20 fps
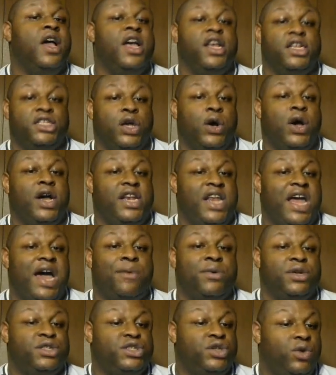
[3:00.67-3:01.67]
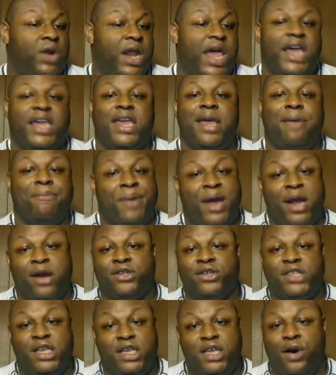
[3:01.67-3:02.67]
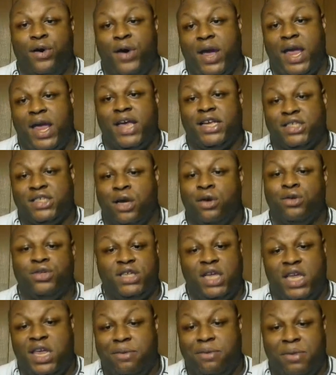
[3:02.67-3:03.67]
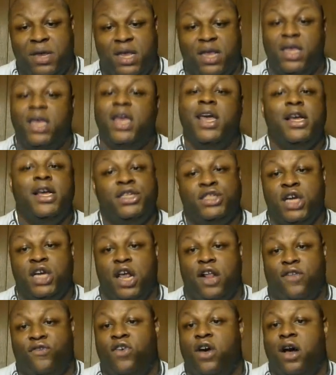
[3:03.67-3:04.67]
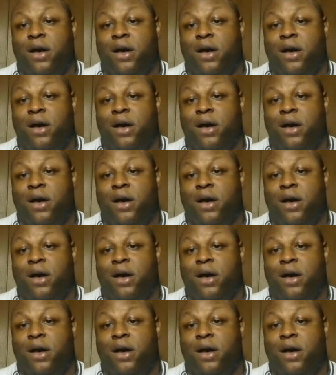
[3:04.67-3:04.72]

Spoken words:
So if that what you like, embarrassing your ass on TV just for